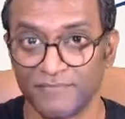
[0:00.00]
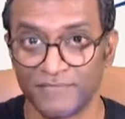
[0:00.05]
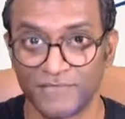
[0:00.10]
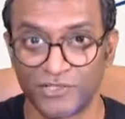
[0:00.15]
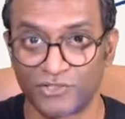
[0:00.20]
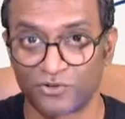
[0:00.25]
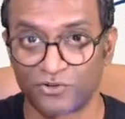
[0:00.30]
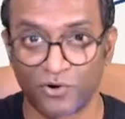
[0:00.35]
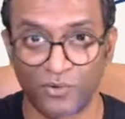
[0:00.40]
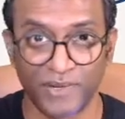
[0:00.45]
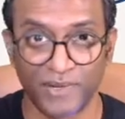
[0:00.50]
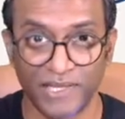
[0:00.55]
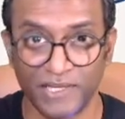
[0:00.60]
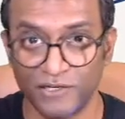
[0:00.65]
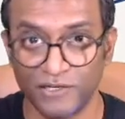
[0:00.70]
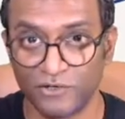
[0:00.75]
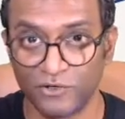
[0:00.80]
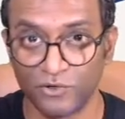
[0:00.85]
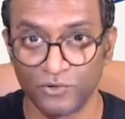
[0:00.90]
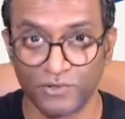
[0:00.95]
drawing
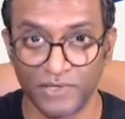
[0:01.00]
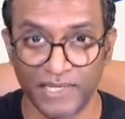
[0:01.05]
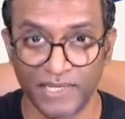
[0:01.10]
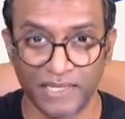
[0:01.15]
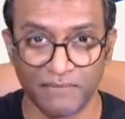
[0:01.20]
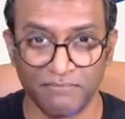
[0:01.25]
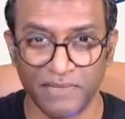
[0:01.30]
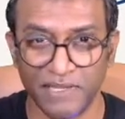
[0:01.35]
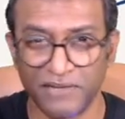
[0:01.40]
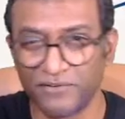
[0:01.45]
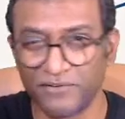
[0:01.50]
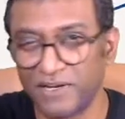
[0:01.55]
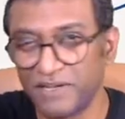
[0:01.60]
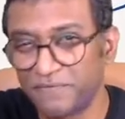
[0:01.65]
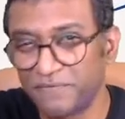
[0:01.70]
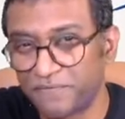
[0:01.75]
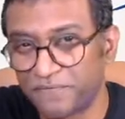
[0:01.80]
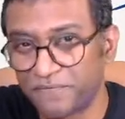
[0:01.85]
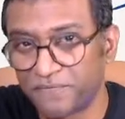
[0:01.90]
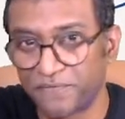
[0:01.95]
and doodling and being really
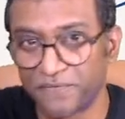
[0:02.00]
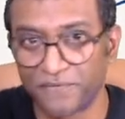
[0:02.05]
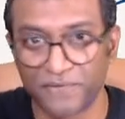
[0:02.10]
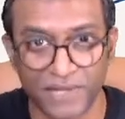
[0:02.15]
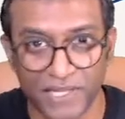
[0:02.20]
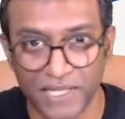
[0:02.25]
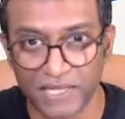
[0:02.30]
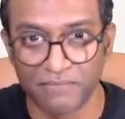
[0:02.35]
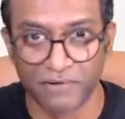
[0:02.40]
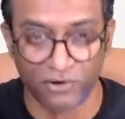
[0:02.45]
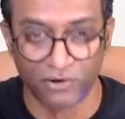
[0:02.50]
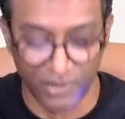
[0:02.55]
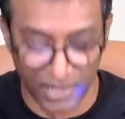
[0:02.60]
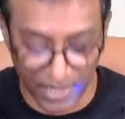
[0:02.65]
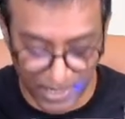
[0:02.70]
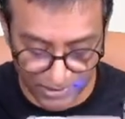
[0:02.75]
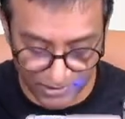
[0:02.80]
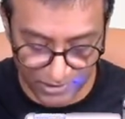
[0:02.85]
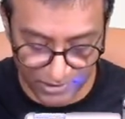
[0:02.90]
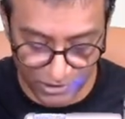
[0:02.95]
free about
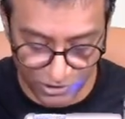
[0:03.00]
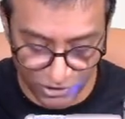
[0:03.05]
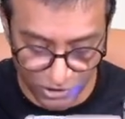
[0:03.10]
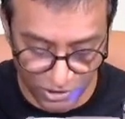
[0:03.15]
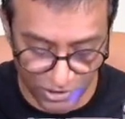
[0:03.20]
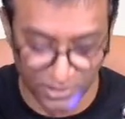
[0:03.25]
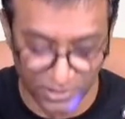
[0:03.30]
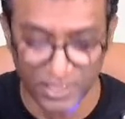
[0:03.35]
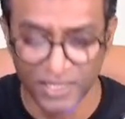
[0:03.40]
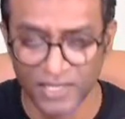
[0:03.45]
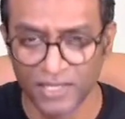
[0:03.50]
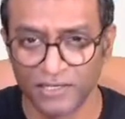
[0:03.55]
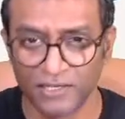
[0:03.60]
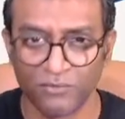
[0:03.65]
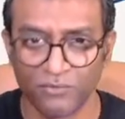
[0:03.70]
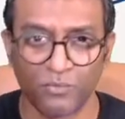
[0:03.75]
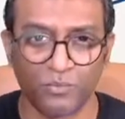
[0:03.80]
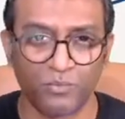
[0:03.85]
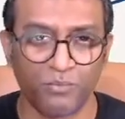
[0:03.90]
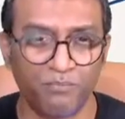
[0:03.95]
ideation. The
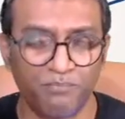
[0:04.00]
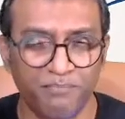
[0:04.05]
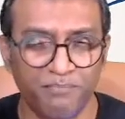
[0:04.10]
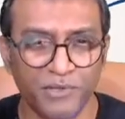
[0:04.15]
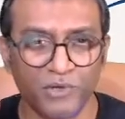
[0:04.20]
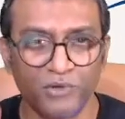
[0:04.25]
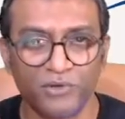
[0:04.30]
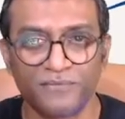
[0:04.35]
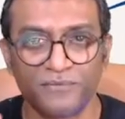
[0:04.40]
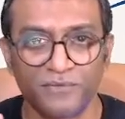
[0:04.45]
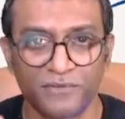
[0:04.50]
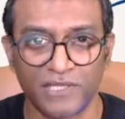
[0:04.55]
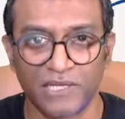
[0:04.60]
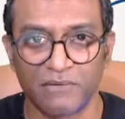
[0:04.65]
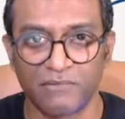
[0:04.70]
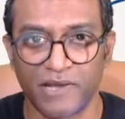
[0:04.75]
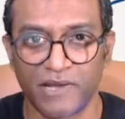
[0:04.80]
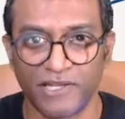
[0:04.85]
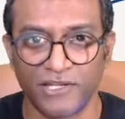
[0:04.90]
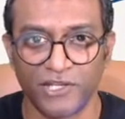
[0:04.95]
beautiful thing
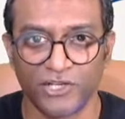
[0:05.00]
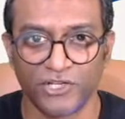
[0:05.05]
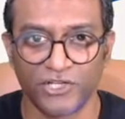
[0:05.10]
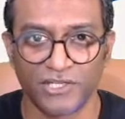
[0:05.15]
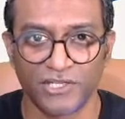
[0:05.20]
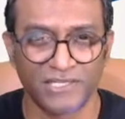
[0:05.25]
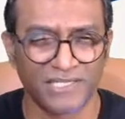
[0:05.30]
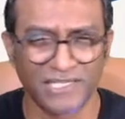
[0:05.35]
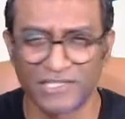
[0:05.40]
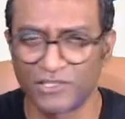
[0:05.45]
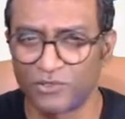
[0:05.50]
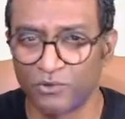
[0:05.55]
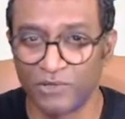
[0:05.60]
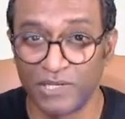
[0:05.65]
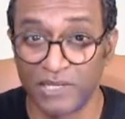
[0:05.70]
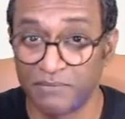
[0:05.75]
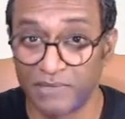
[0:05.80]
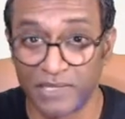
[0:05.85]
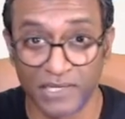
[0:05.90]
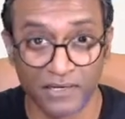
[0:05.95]
about ideation is there's no
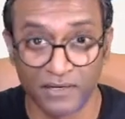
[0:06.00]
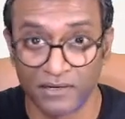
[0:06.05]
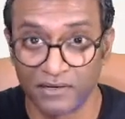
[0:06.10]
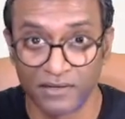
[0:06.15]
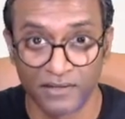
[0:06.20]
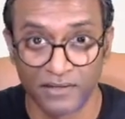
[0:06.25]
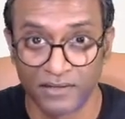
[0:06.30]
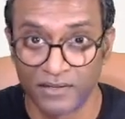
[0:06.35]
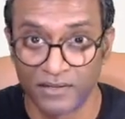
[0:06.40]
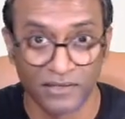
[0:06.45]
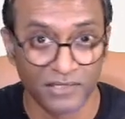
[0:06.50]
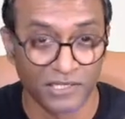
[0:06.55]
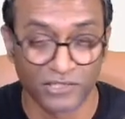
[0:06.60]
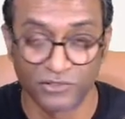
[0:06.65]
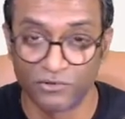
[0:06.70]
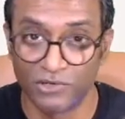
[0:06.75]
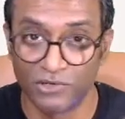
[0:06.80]
limit. There's